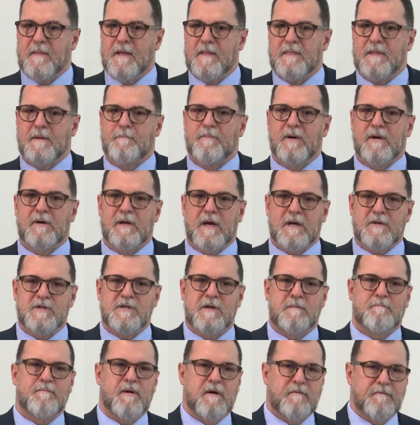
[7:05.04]
that the
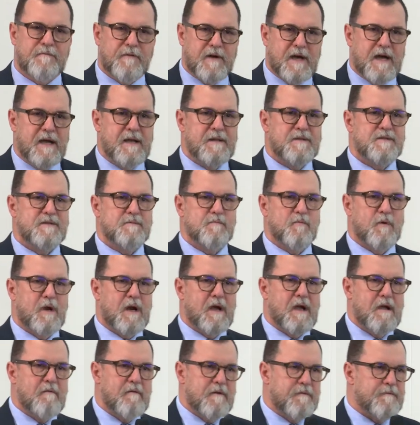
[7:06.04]
production provides what
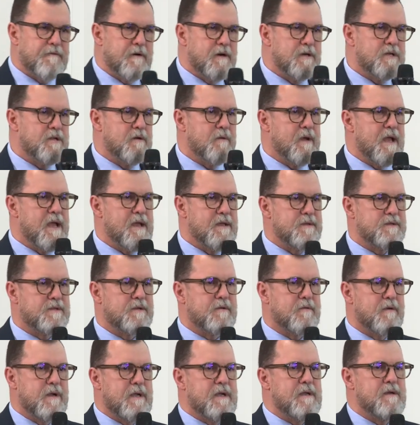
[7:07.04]
I refer to as
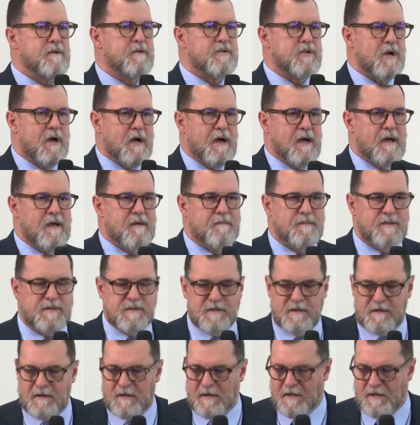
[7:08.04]
green jobs,